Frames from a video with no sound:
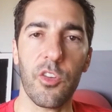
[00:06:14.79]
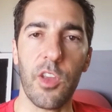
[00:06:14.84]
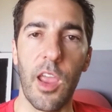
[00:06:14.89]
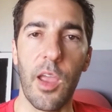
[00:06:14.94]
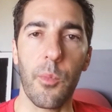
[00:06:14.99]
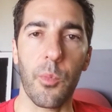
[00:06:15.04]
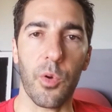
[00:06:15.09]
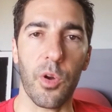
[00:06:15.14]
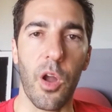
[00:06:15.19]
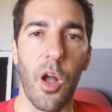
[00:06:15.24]

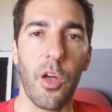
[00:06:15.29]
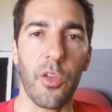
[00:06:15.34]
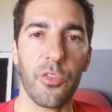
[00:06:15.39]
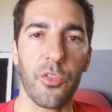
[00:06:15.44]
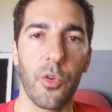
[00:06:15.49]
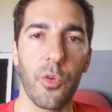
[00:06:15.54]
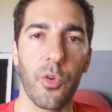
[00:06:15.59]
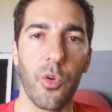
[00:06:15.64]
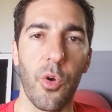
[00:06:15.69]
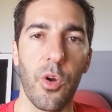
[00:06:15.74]
and we're
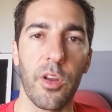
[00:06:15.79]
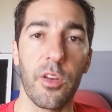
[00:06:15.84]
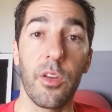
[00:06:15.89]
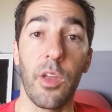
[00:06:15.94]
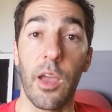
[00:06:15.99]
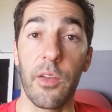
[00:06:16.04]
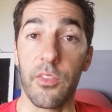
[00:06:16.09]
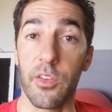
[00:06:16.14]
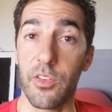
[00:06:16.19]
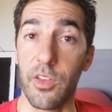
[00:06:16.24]
also going to
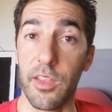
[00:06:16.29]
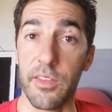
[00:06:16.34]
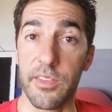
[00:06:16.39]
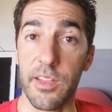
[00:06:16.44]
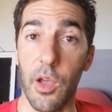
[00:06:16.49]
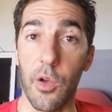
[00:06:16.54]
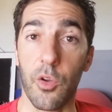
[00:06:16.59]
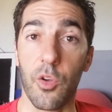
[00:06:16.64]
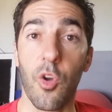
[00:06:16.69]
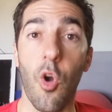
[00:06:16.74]
have to test
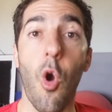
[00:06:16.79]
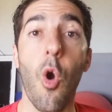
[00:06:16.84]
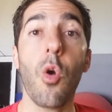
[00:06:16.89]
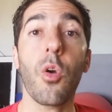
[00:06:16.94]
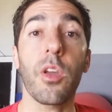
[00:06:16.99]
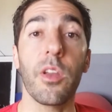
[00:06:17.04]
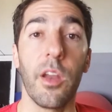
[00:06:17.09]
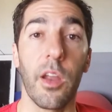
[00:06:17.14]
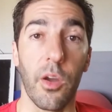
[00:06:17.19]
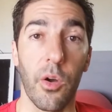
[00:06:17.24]
out
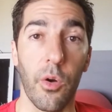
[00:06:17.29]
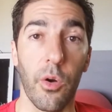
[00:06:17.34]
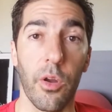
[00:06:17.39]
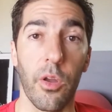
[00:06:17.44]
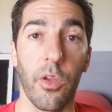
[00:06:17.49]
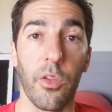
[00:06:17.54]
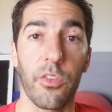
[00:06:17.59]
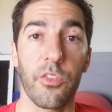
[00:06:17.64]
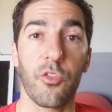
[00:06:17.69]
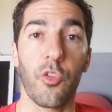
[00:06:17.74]
coconut
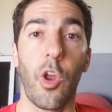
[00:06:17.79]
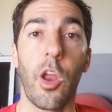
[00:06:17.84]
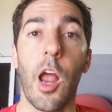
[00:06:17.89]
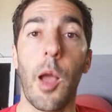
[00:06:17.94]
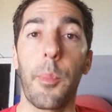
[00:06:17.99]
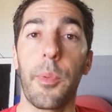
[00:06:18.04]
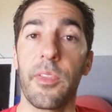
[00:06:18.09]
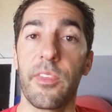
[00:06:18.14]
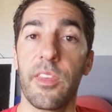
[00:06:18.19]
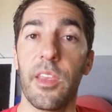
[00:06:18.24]
oil straight
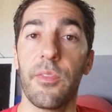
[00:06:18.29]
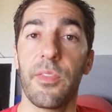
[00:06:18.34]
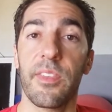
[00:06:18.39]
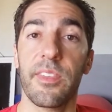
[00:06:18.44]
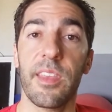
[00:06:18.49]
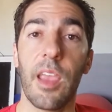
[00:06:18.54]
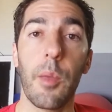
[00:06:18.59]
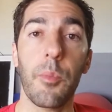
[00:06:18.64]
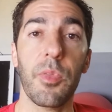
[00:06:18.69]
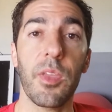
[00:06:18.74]
up and see if the
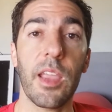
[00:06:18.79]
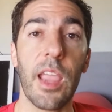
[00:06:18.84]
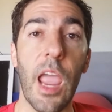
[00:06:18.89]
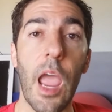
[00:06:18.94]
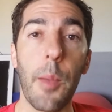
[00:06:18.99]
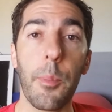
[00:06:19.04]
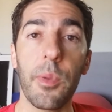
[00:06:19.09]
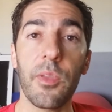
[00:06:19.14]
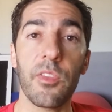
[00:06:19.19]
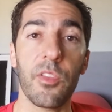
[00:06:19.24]
same thing
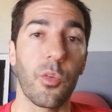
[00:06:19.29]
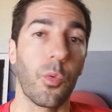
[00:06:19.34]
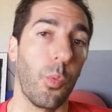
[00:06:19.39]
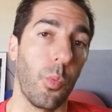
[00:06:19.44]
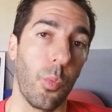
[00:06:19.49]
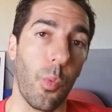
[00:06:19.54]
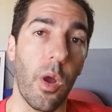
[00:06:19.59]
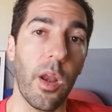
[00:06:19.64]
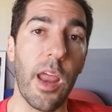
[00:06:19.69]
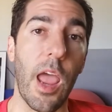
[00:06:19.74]
happens or
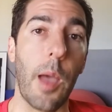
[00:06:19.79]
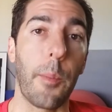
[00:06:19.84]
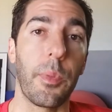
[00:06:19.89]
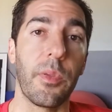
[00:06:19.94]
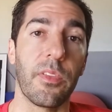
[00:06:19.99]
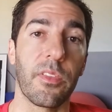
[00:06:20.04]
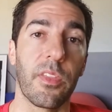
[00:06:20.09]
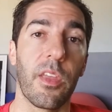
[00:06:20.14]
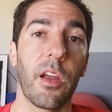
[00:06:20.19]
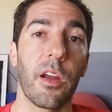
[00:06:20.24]
what
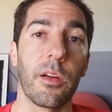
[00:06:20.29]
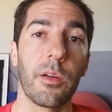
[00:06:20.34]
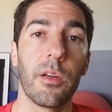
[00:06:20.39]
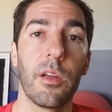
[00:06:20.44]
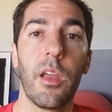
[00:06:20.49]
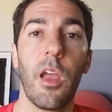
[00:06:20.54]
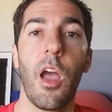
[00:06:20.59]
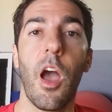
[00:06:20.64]
happens there.